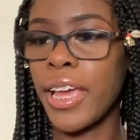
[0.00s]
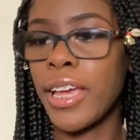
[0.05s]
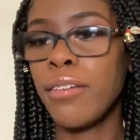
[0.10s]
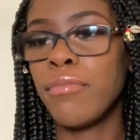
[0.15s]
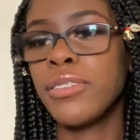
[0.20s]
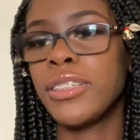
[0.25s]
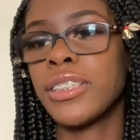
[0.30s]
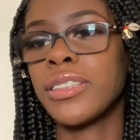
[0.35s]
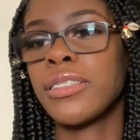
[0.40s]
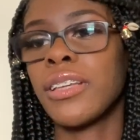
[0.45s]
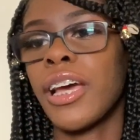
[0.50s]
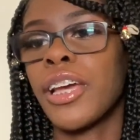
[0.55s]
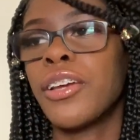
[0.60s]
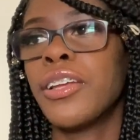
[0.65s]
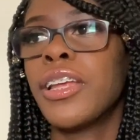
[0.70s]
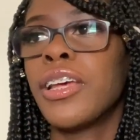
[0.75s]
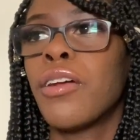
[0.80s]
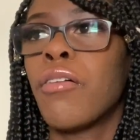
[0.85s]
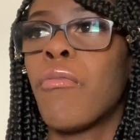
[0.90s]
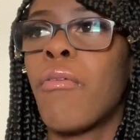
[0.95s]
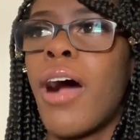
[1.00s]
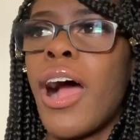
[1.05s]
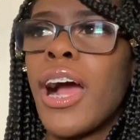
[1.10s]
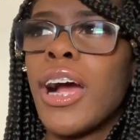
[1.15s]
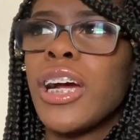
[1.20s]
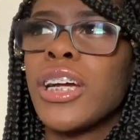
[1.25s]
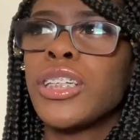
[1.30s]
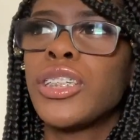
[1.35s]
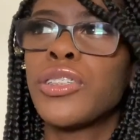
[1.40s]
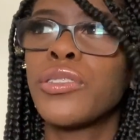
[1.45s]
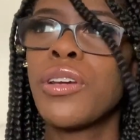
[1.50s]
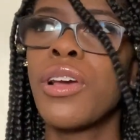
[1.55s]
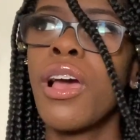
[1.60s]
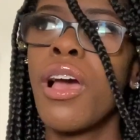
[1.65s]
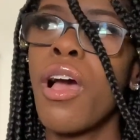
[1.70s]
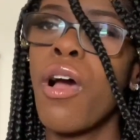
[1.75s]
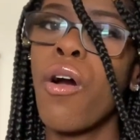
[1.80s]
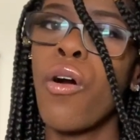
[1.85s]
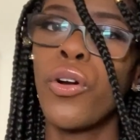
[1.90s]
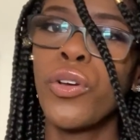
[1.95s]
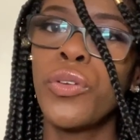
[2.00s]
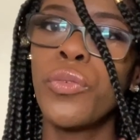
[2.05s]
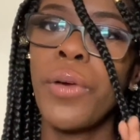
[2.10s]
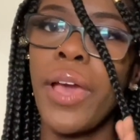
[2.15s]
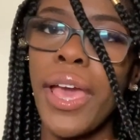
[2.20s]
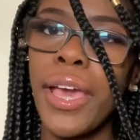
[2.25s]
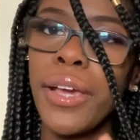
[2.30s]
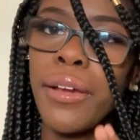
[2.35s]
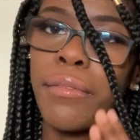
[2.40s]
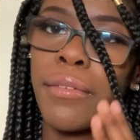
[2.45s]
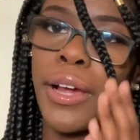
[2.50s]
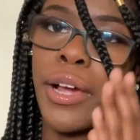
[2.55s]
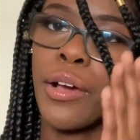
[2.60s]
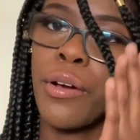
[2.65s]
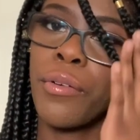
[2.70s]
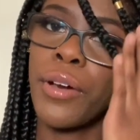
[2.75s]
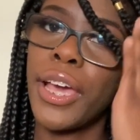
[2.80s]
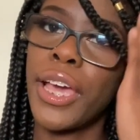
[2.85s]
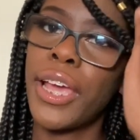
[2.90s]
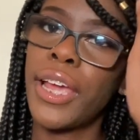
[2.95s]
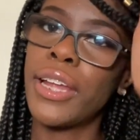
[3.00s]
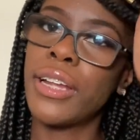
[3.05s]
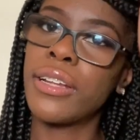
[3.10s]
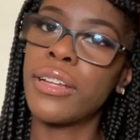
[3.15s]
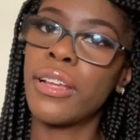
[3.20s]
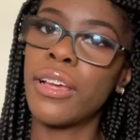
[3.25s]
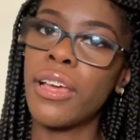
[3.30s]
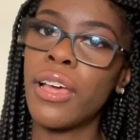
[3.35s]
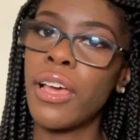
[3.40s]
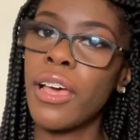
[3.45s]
He was just like, you need to watch who you hang around, and